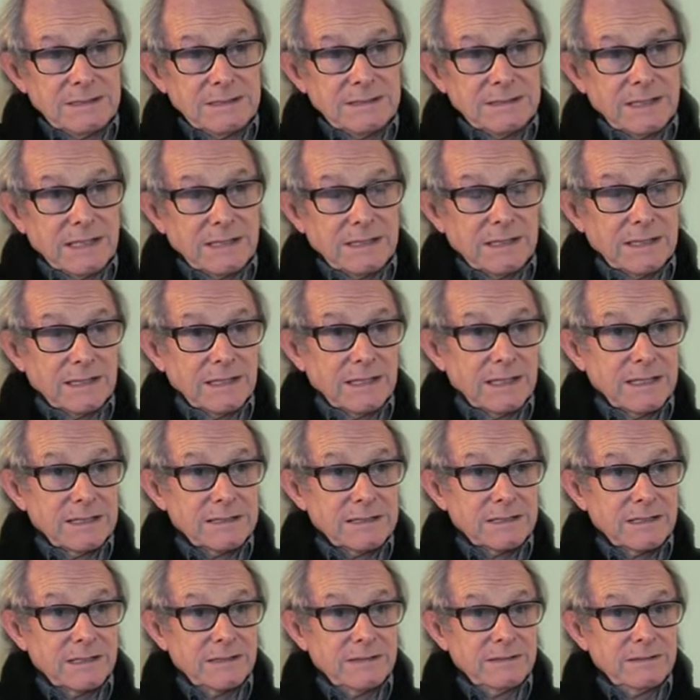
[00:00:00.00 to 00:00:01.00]
set in
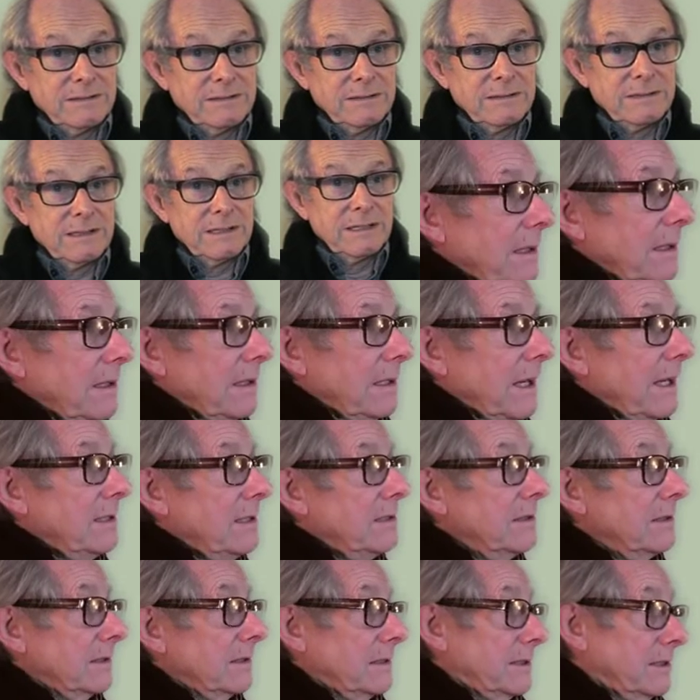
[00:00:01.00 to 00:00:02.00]
Glasgow. The
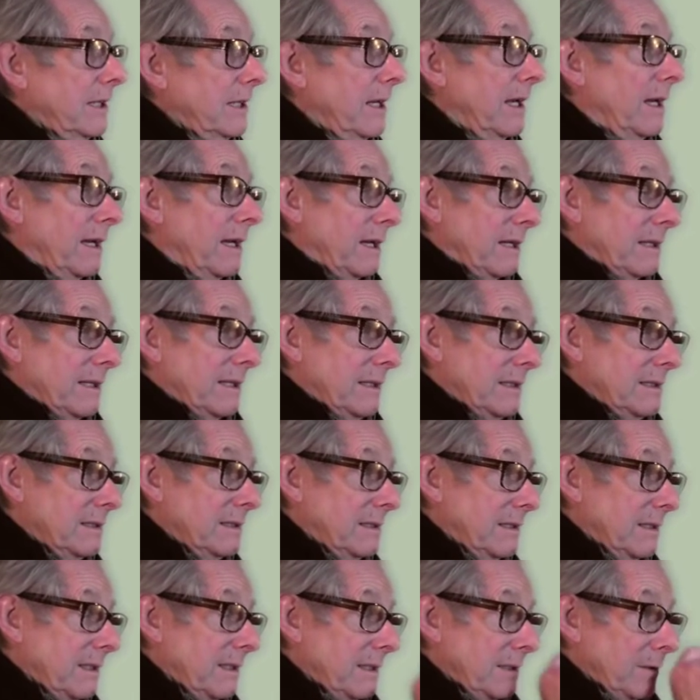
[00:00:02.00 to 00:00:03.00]
Angel Share is
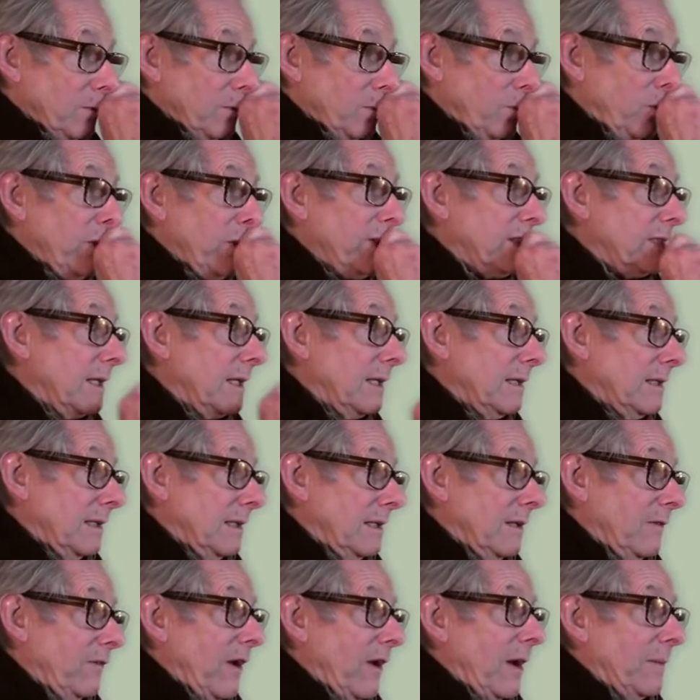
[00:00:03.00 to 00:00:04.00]
the whiskey that
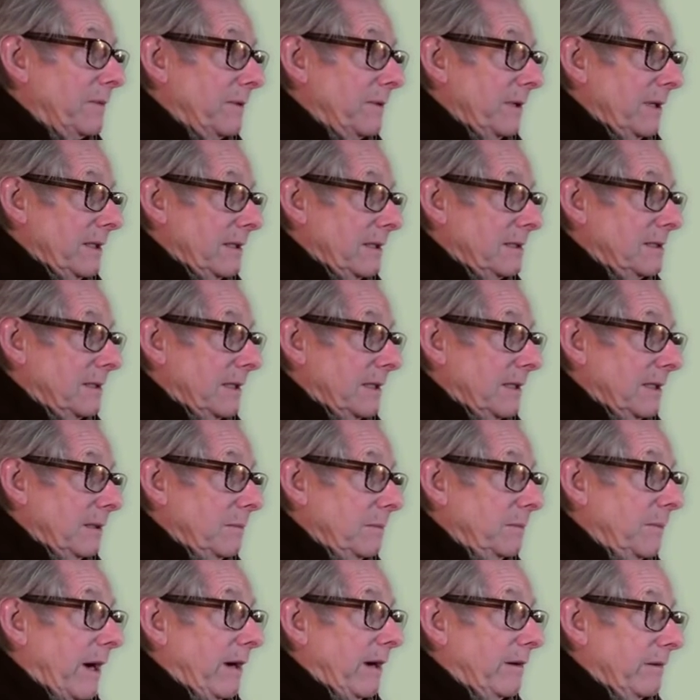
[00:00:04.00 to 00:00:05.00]
evaporates in the
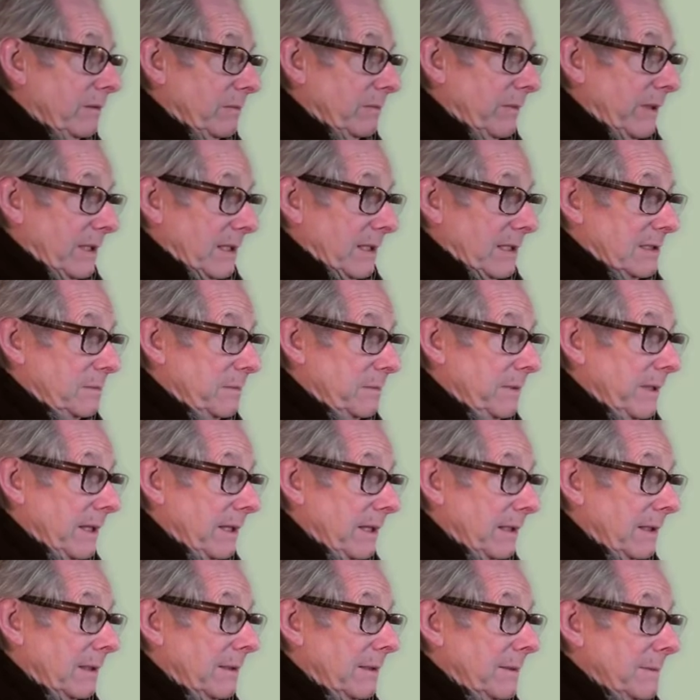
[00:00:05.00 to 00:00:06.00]
barrel when it's
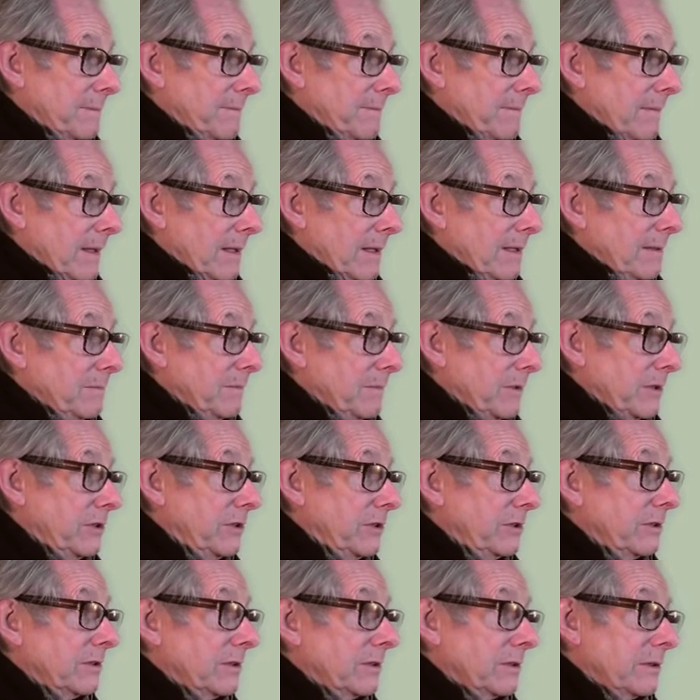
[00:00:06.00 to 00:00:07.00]
being
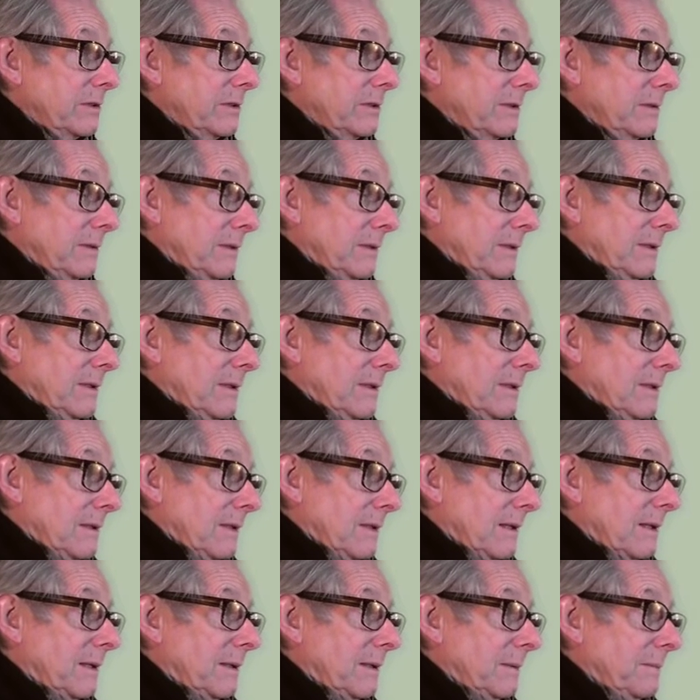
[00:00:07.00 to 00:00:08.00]
matured.
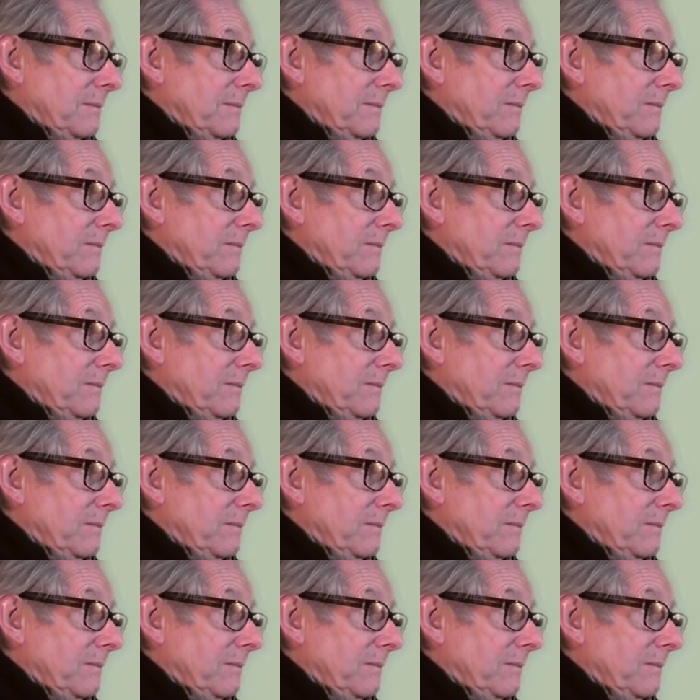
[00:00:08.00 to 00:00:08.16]
At